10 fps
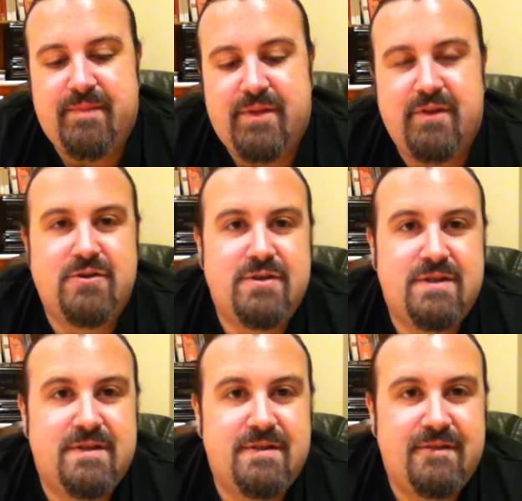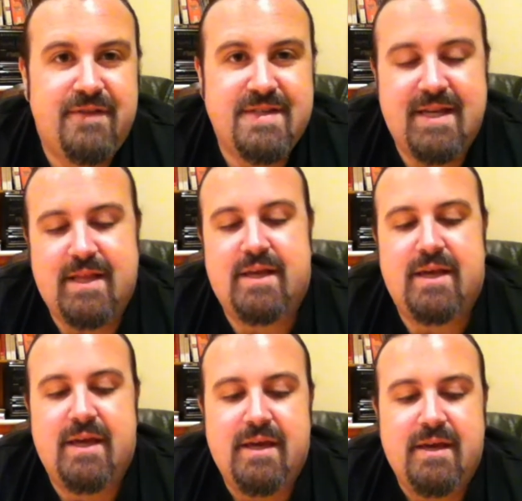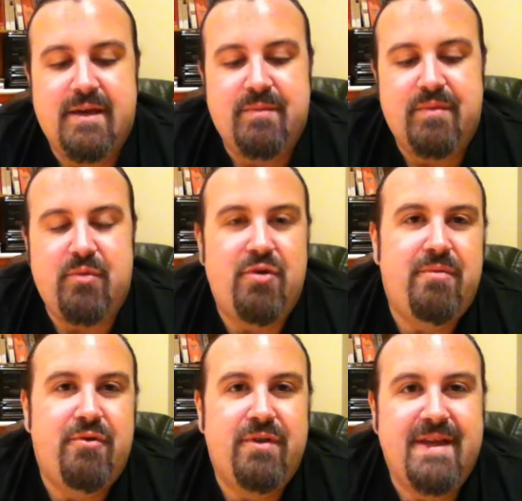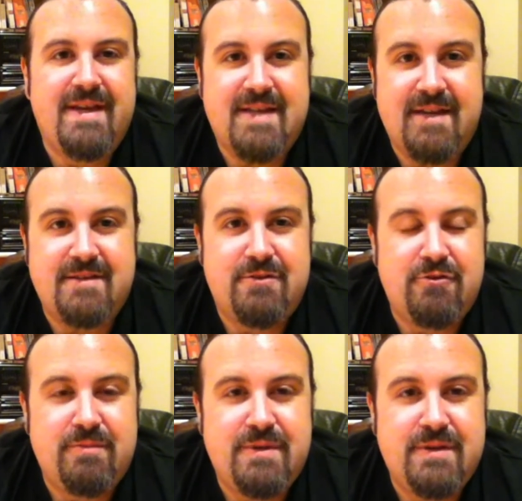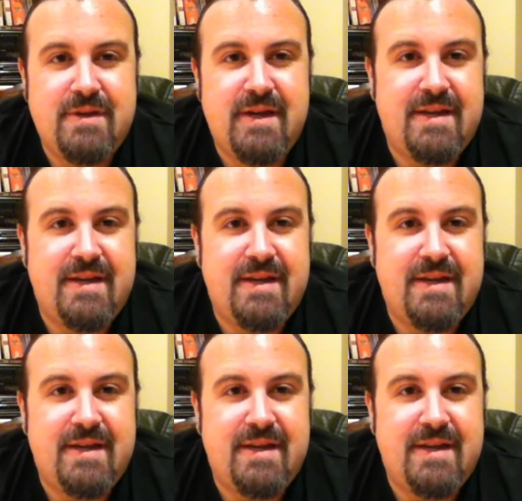not just physically, but more importantly his head sculpt